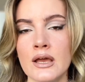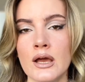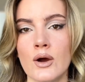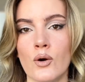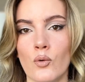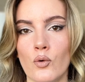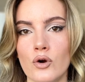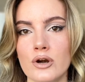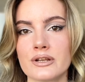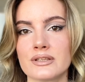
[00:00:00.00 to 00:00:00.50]

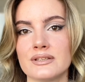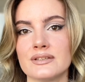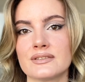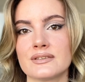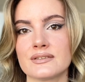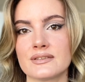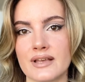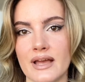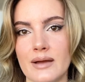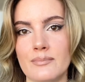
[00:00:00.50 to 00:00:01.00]
or this
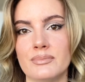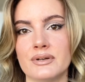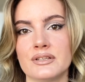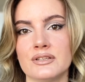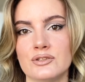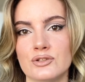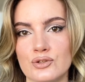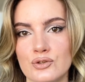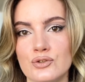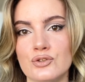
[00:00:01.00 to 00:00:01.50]
is
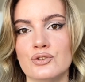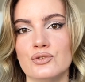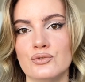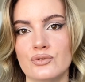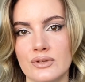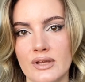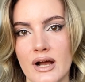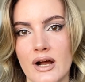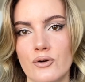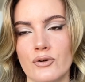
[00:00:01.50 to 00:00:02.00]
happening to you
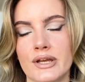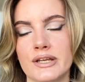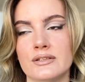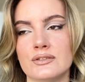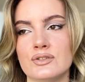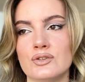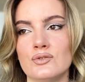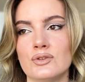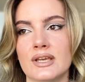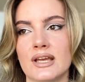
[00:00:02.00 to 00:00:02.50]
now,
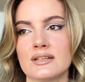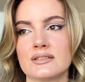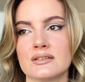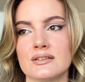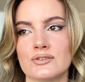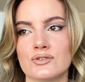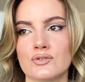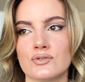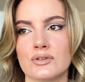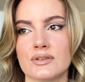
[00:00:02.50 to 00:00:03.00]
and you get
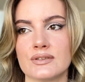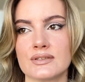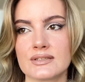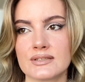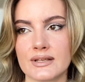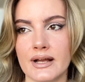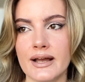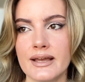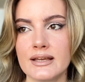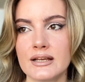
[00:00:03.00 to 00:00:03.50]
into the
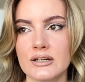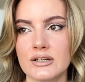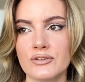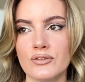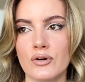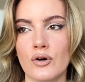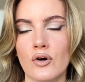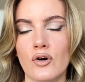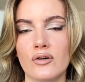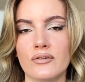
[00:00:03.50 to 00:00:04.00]

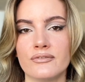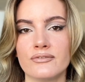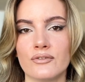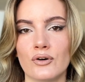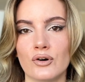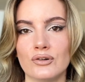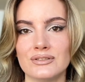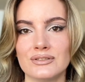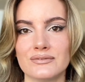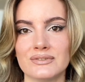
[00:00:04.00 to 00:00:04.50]
cycle of
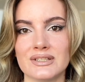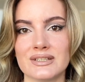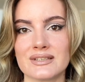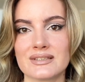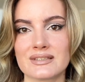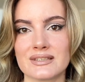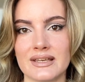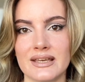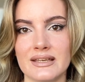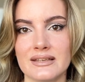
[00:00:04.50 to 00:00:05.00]
all of
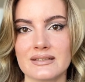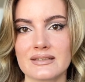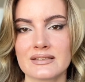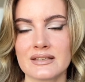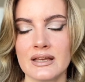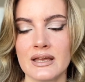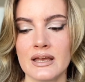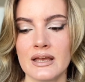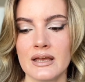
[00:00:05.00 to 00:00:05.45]
these things